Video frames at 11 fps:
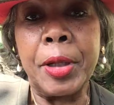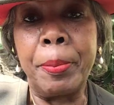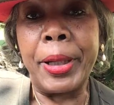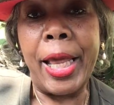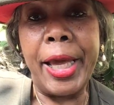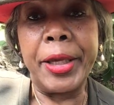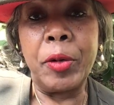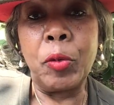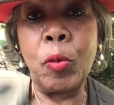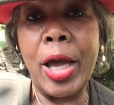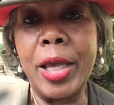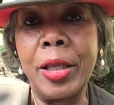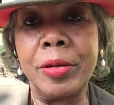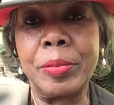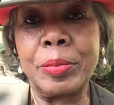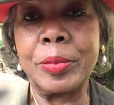black and white
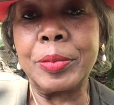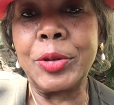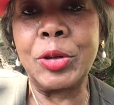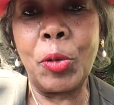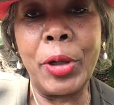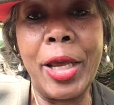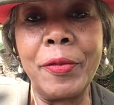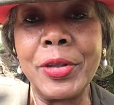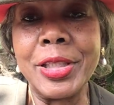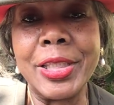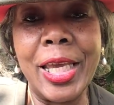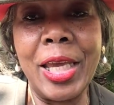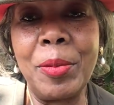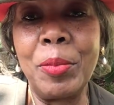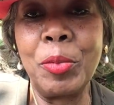don't have the same